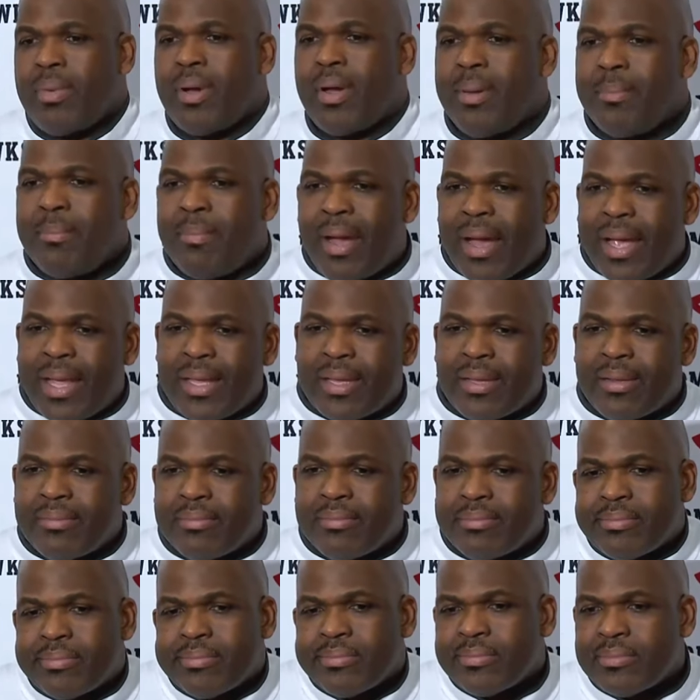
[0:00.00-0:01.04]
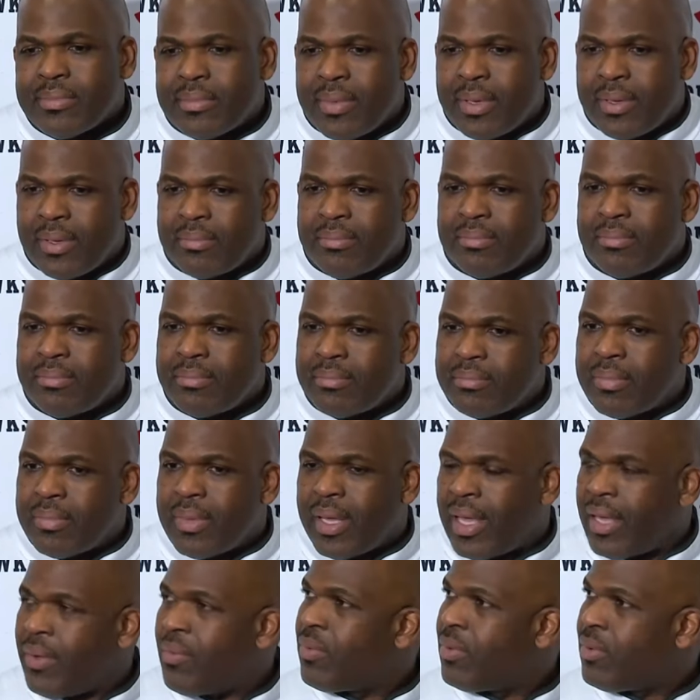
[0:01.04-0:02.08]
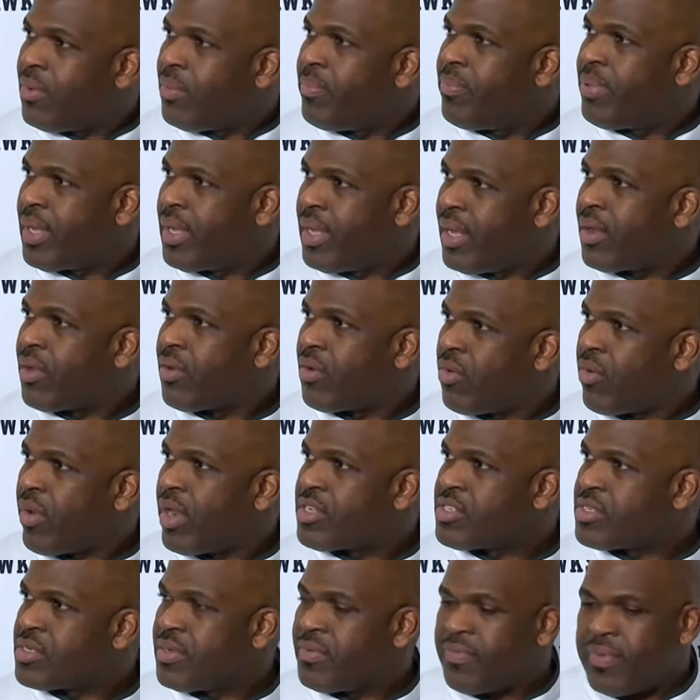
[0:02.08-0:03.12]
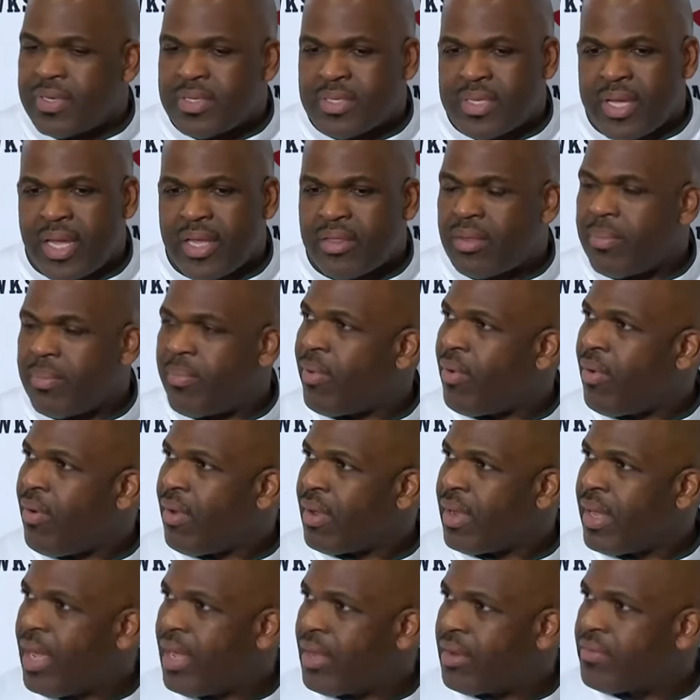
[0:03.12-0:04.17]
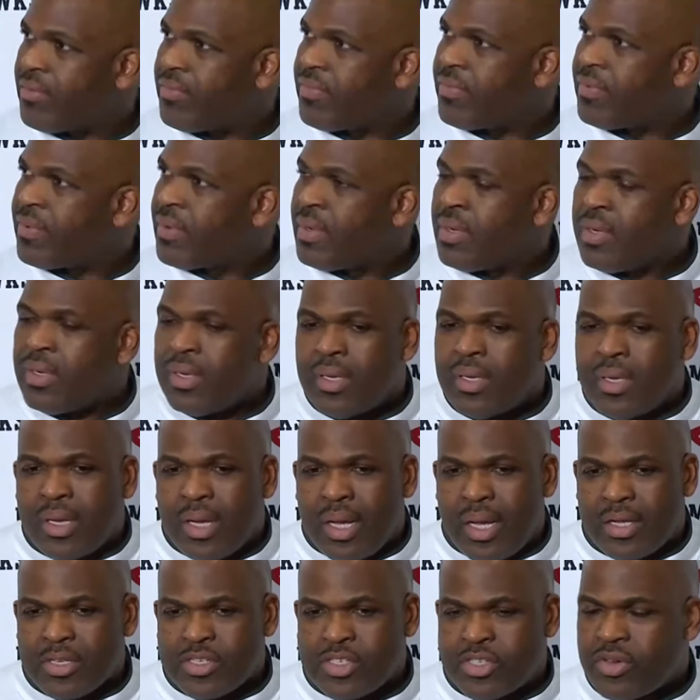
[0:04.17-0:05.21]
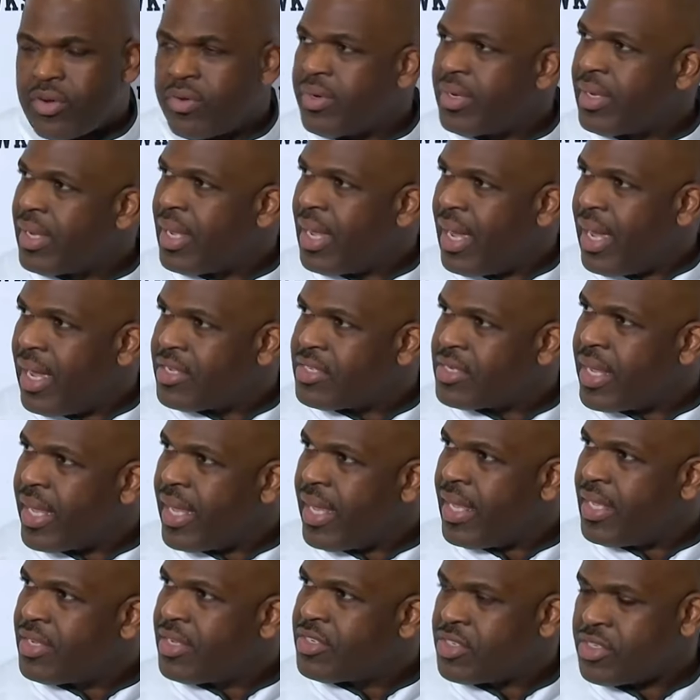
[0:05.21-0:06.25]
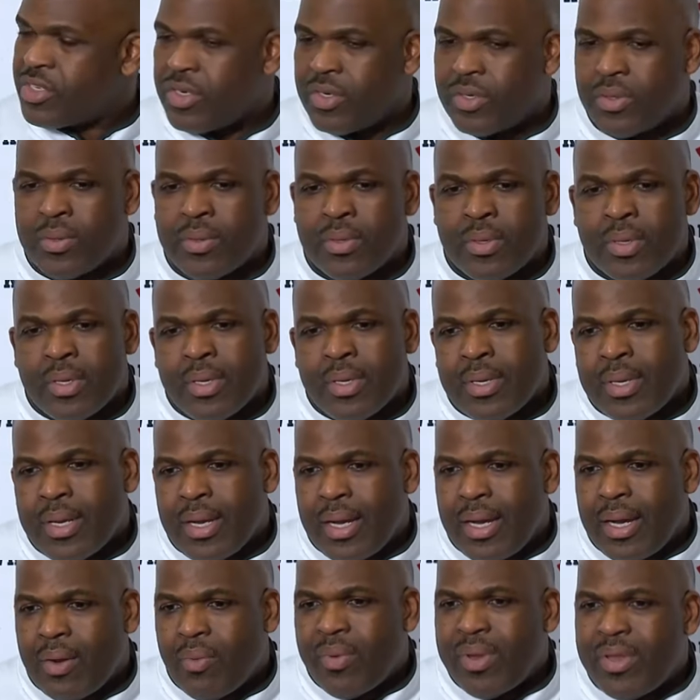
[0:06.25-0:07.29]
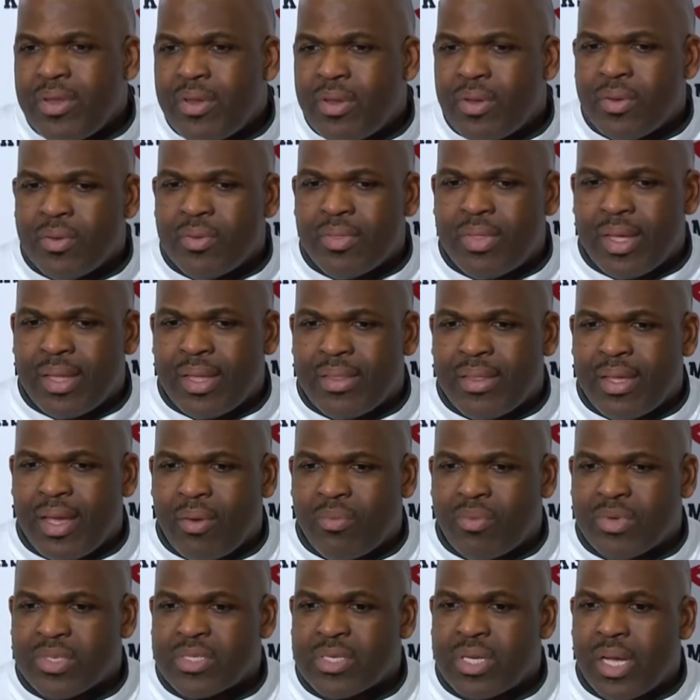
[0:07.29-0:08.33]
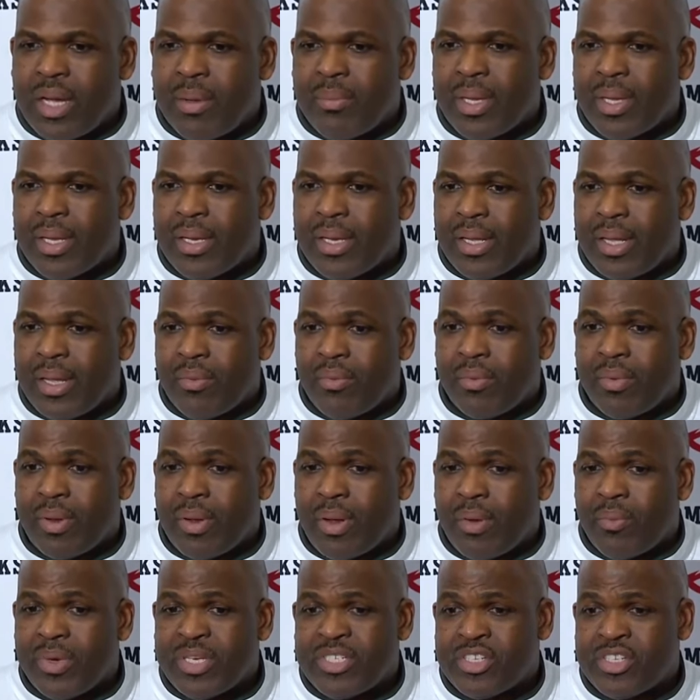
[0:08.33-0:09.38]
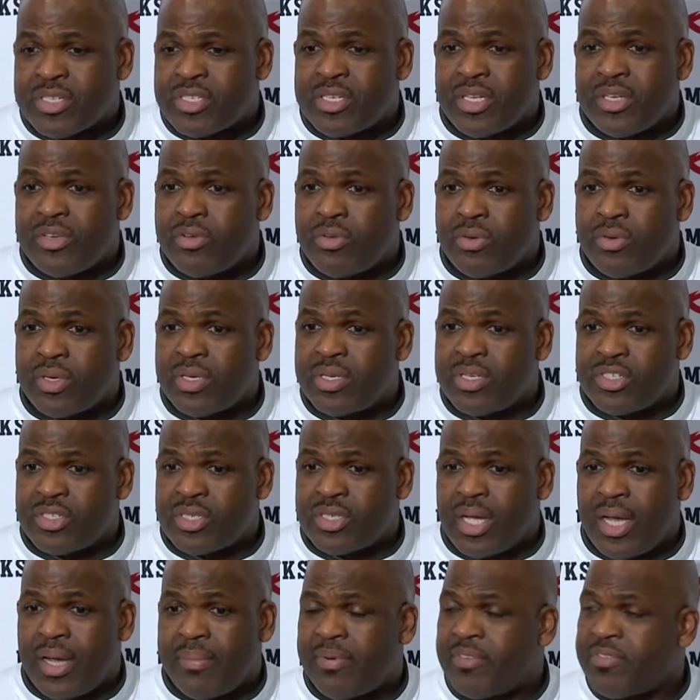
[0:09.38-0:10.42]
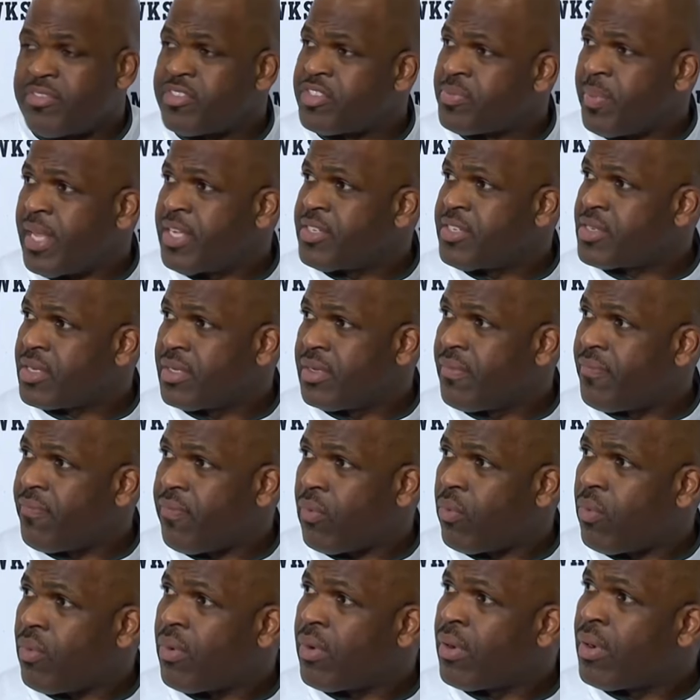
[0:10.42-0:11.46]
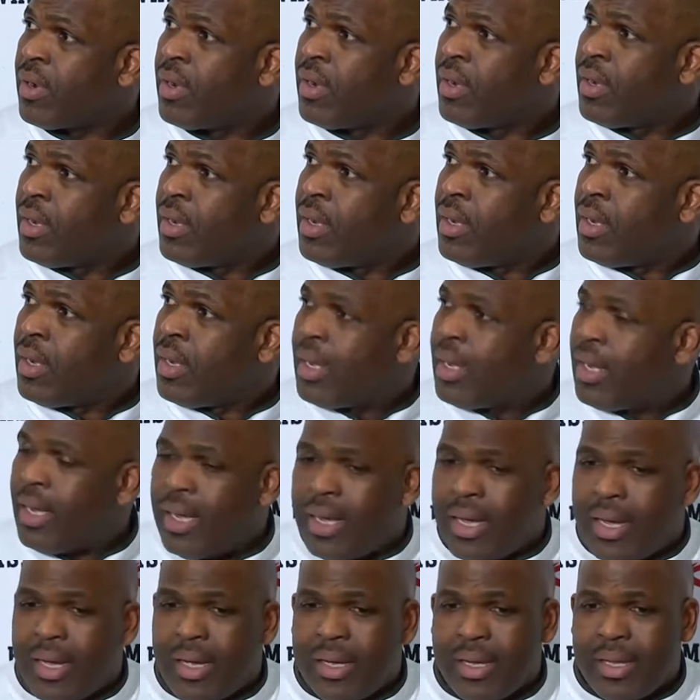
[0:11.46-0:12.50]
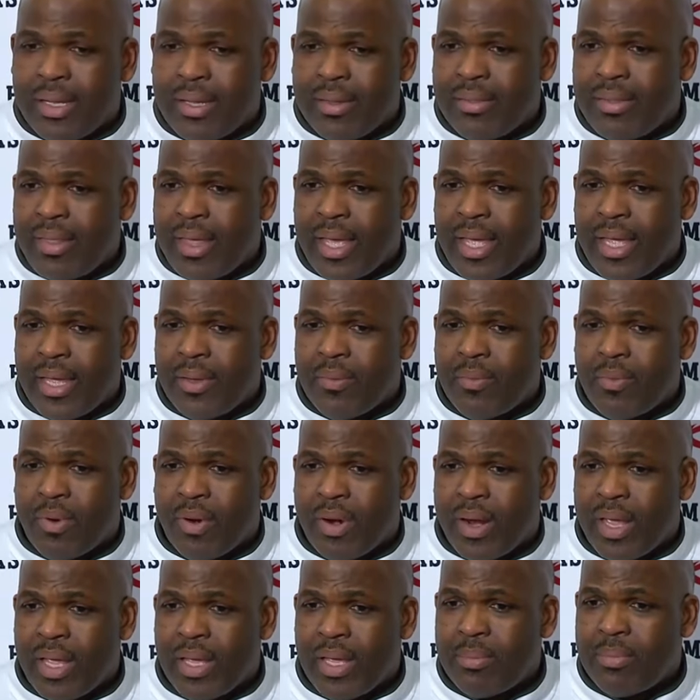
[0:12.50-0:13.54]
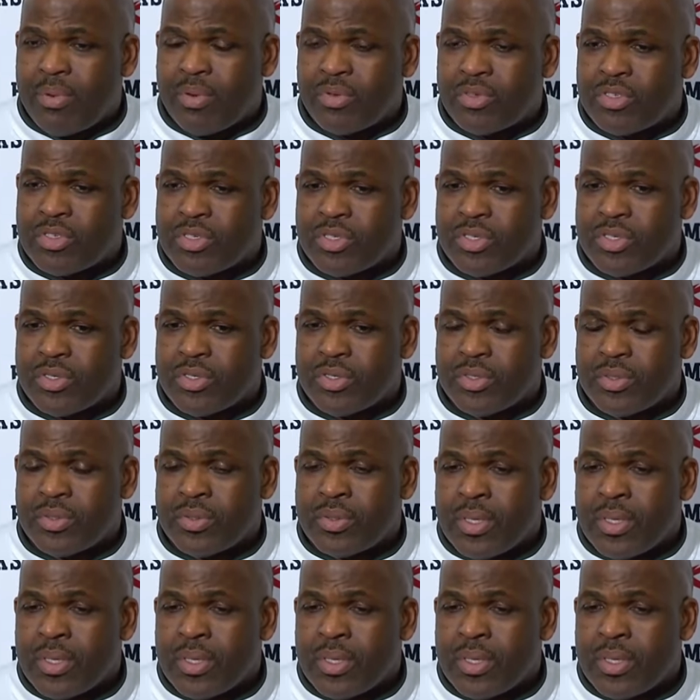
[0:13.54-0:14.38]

Mike, he will get aggressive and take the ball out of certain guys' hands. So we knew that was coming, and we just didn't do a good job of spacing the floor. And they were able to,